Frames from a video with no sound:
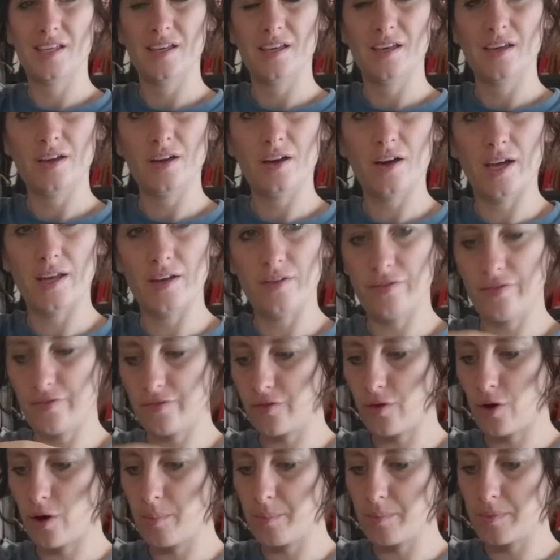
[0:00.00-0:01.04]
kind of
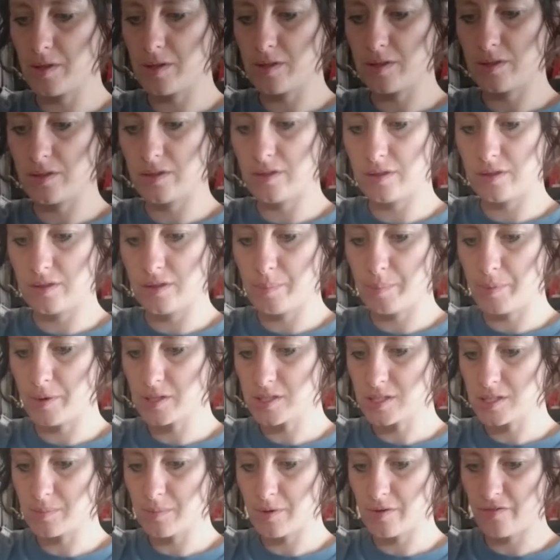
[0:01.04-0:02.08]
from the
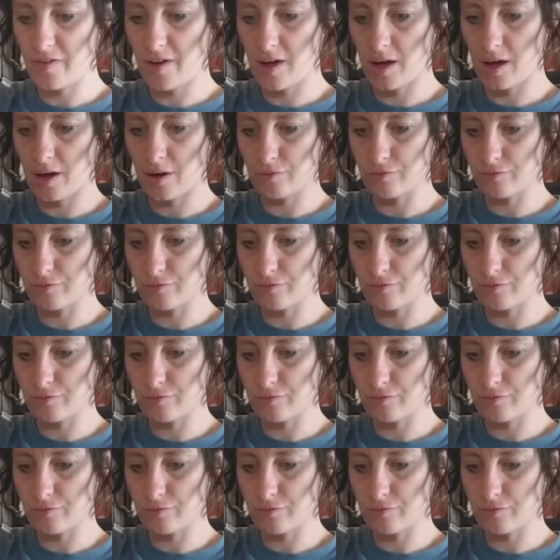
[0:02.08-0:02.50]
bottom of her